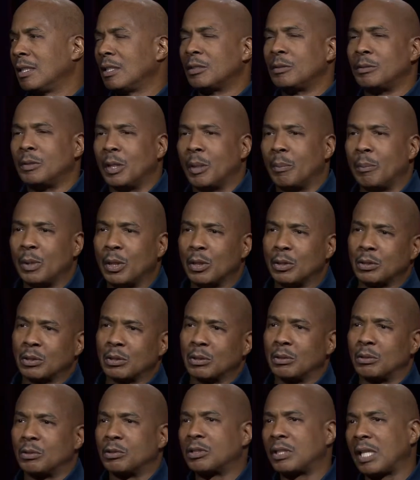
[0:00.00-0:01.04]
you know,
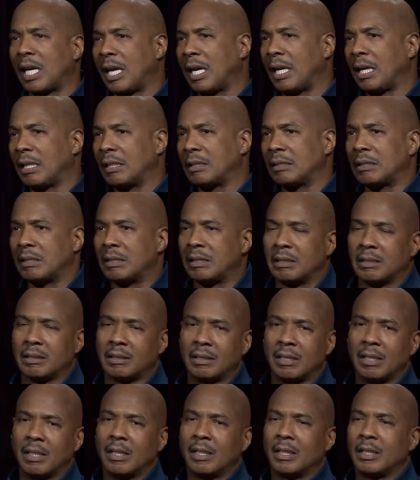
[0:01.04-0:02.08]
musical
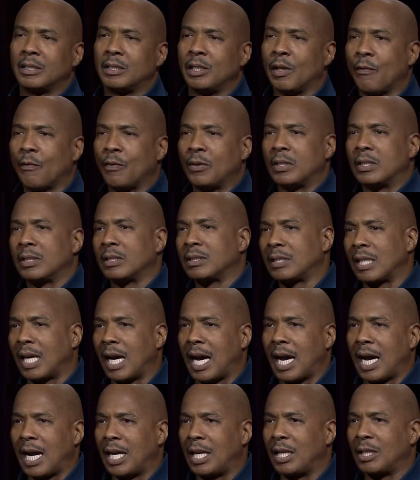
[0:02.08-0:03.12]
changes, different
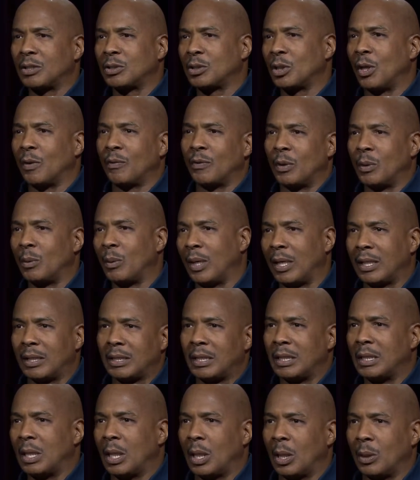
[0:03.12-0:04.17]
desires over what,
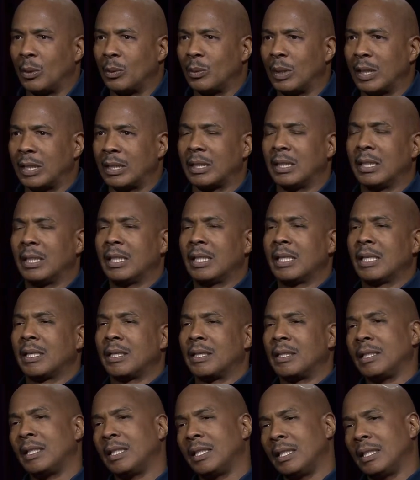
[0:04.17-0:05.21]
you know, what
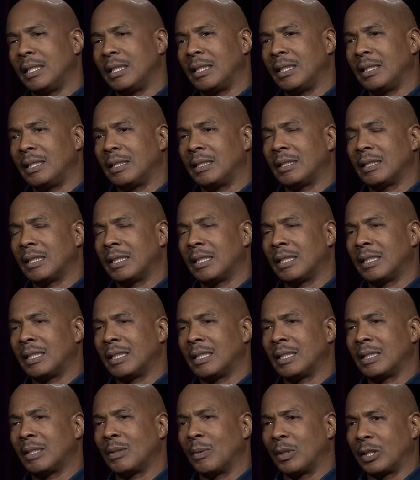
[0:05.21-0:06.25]
the,
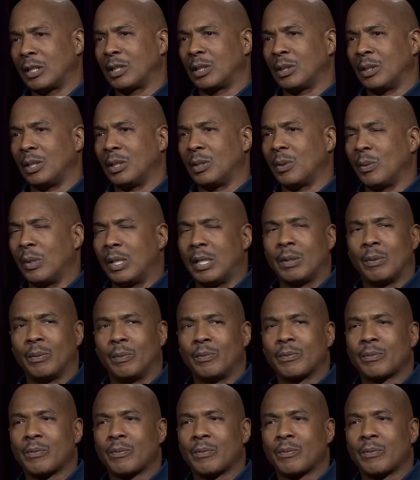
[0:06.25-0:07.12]
uh, what the... What, Ego